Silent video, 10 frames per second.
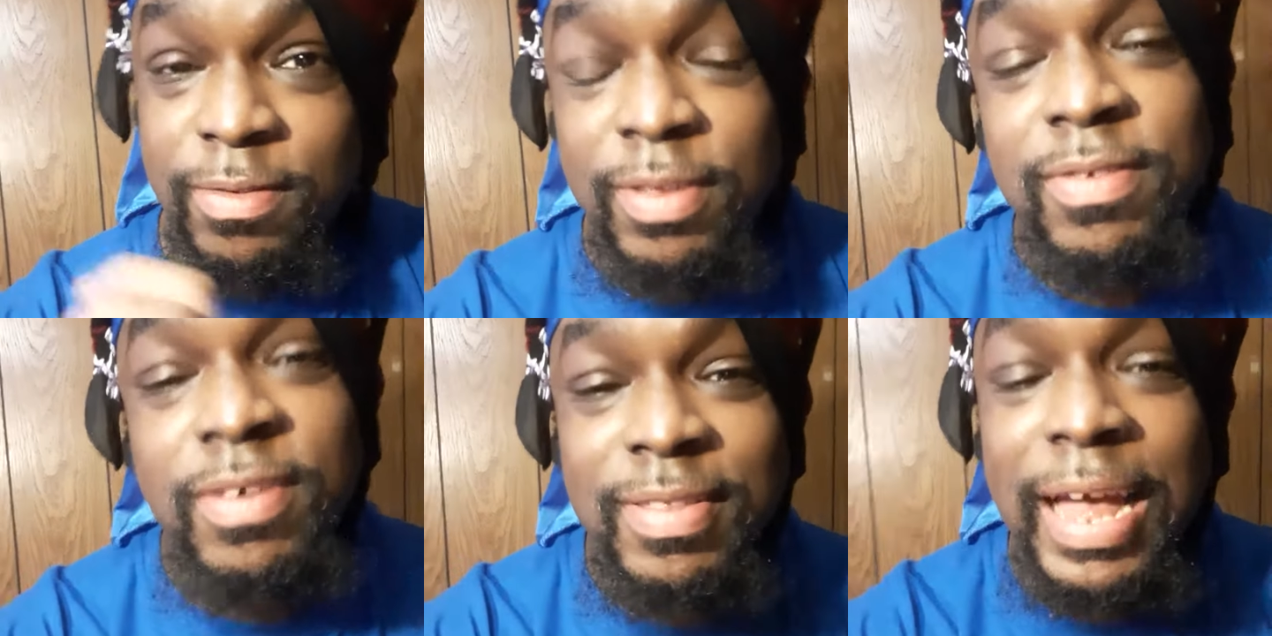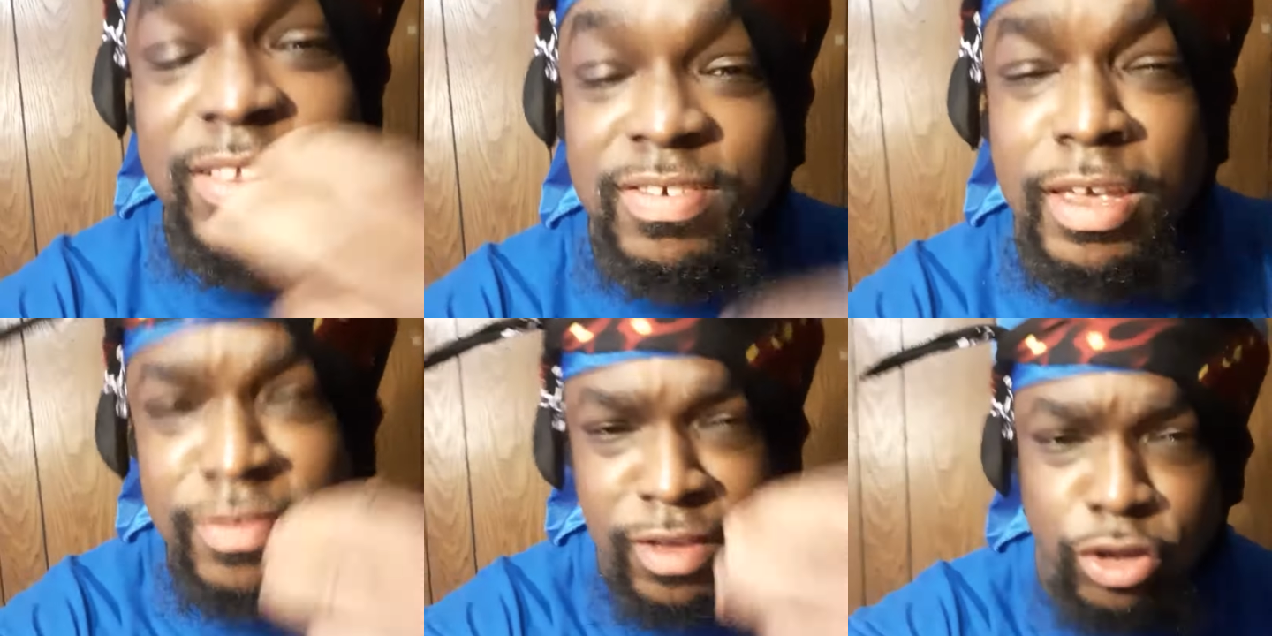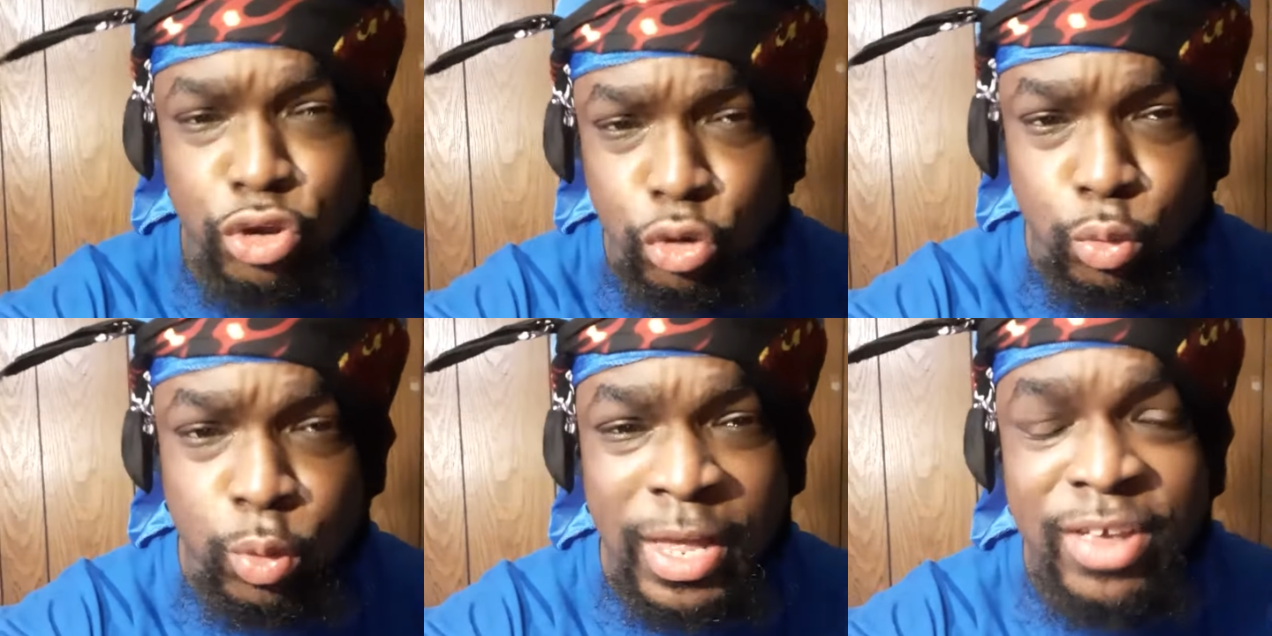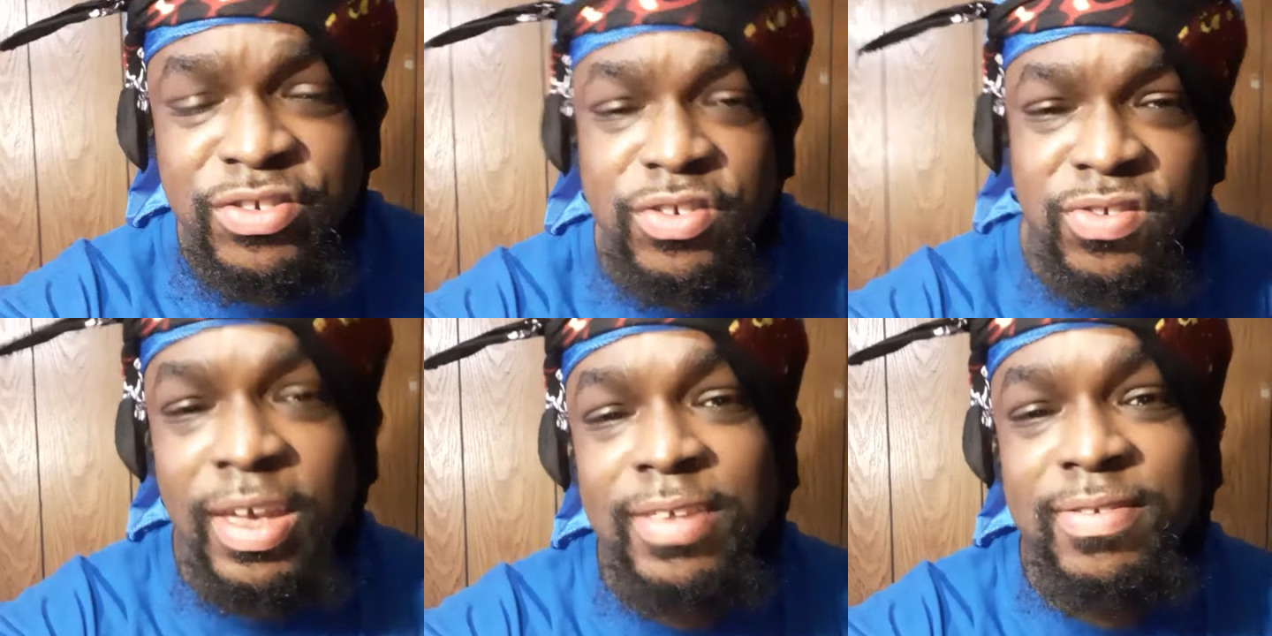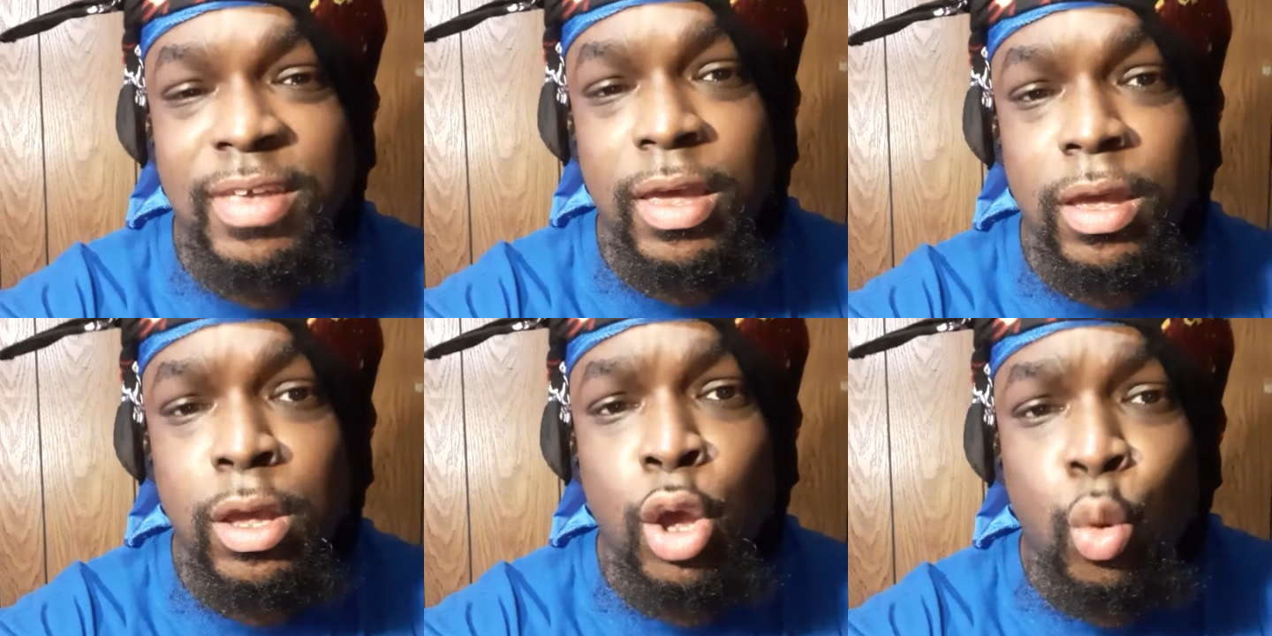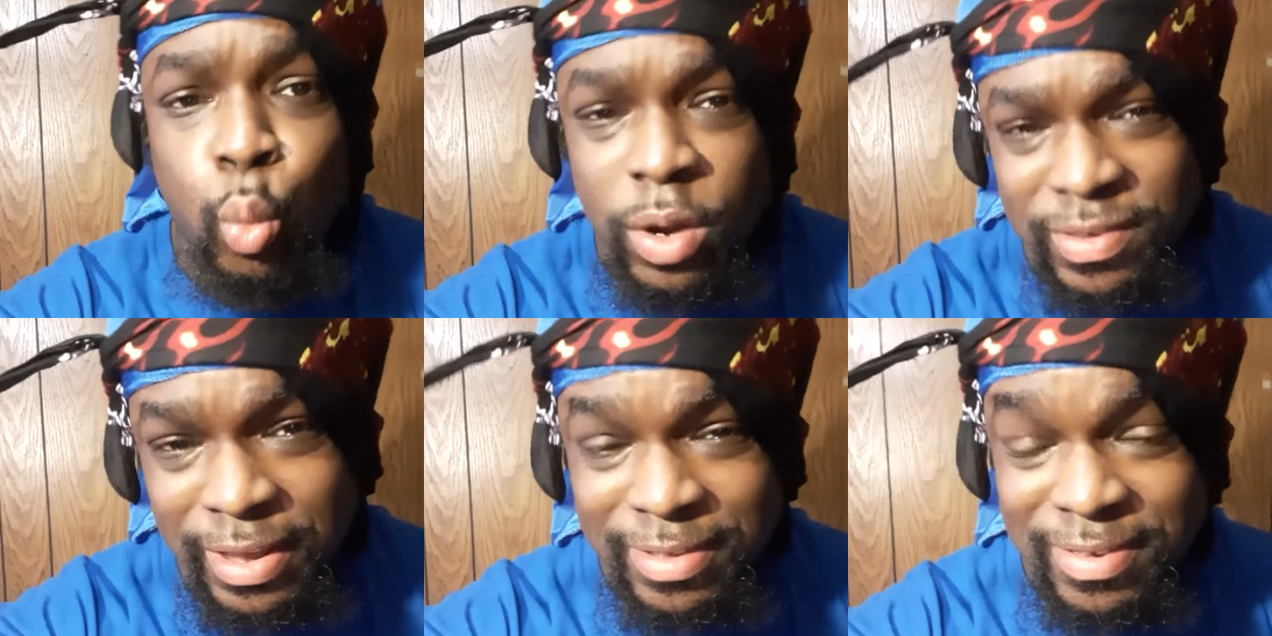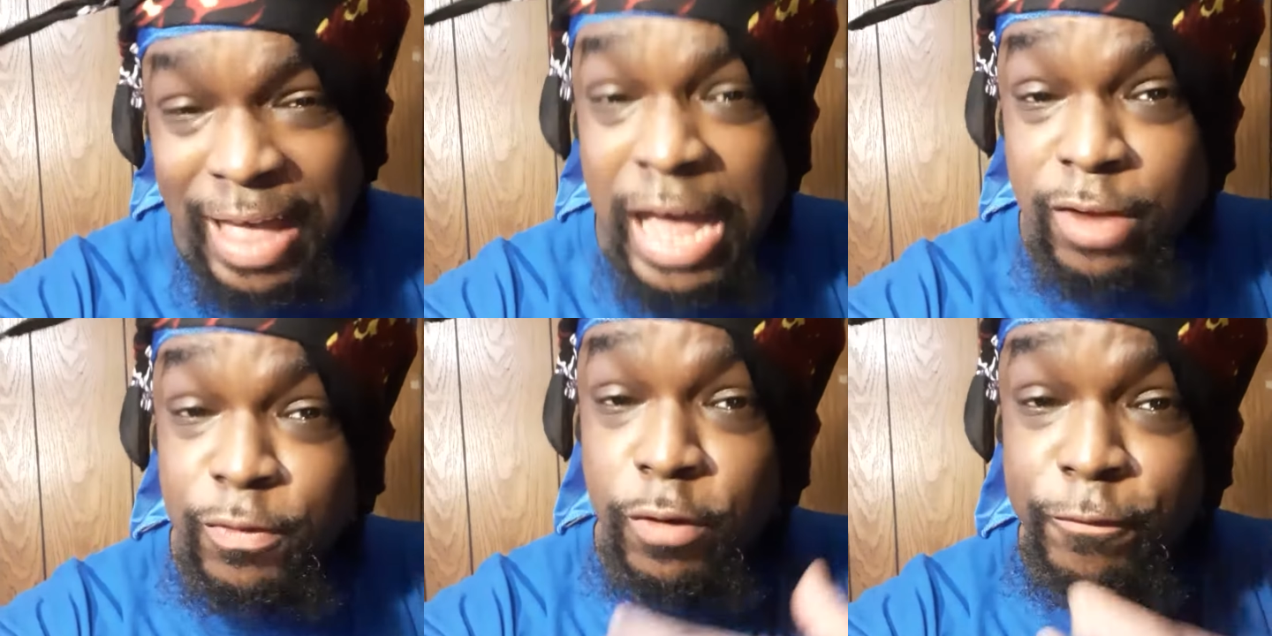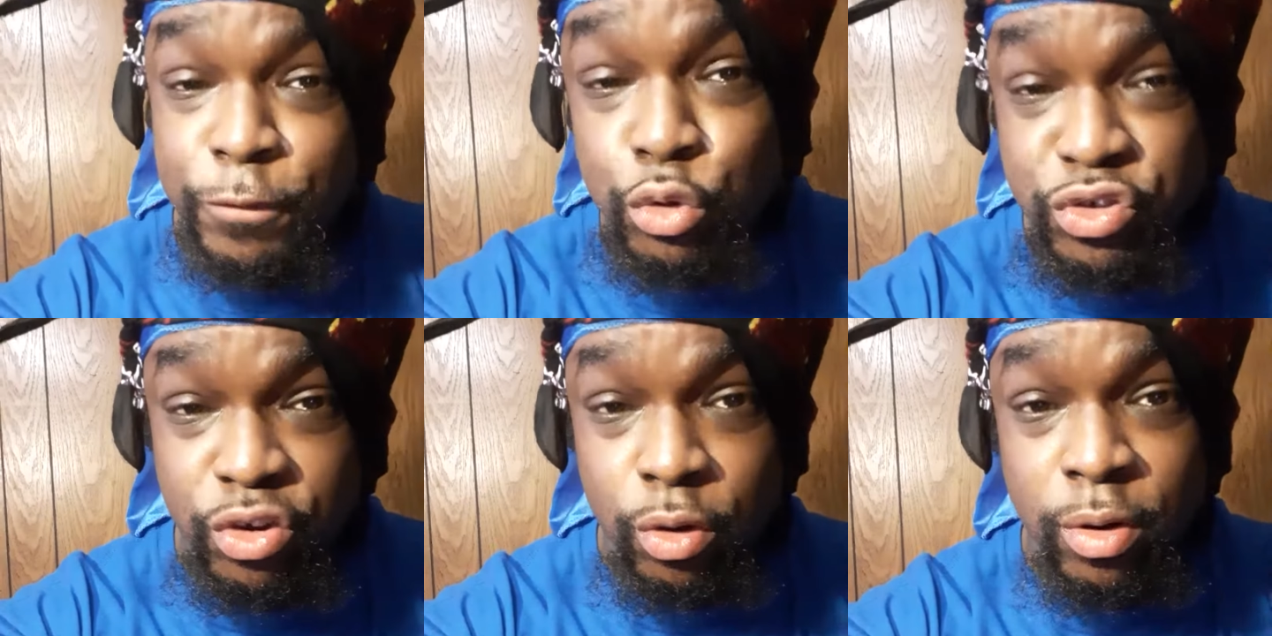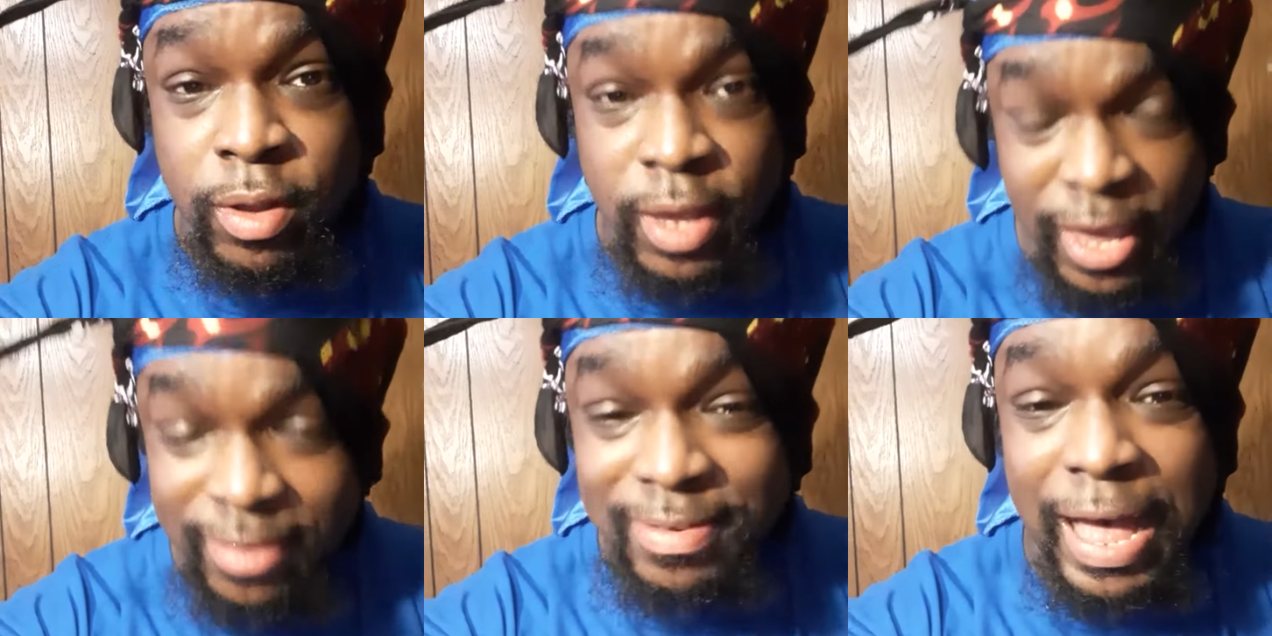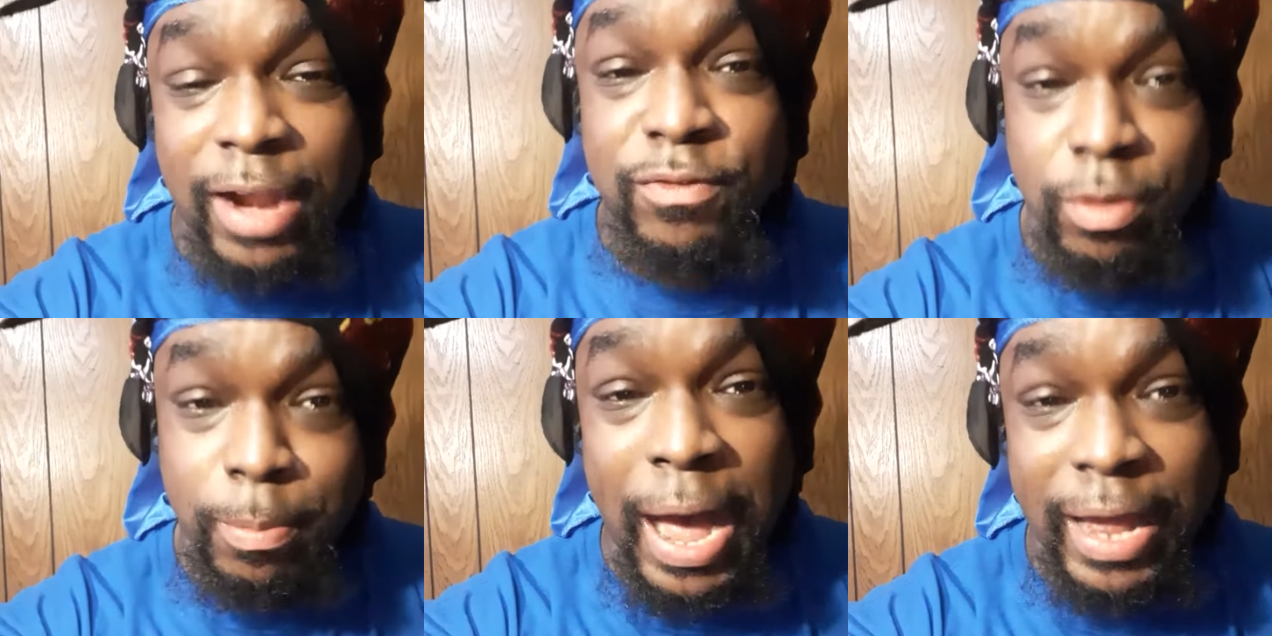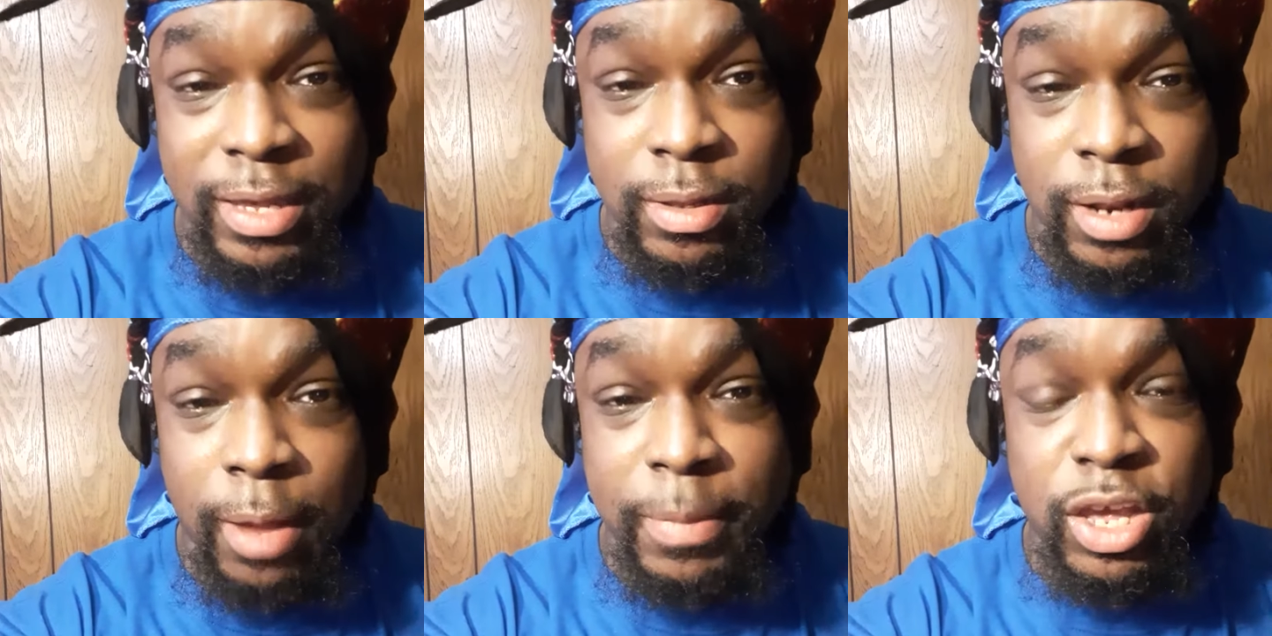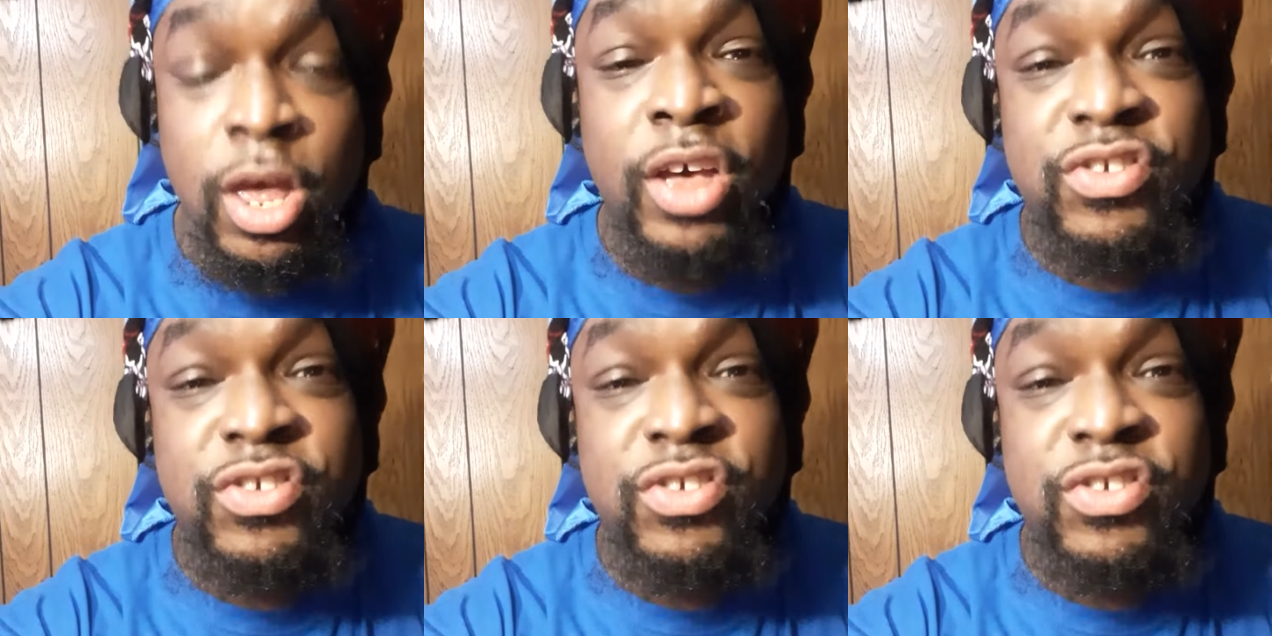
She's not chasing you. She's chasing what's inside of your future, inside of your body. You know what I mean?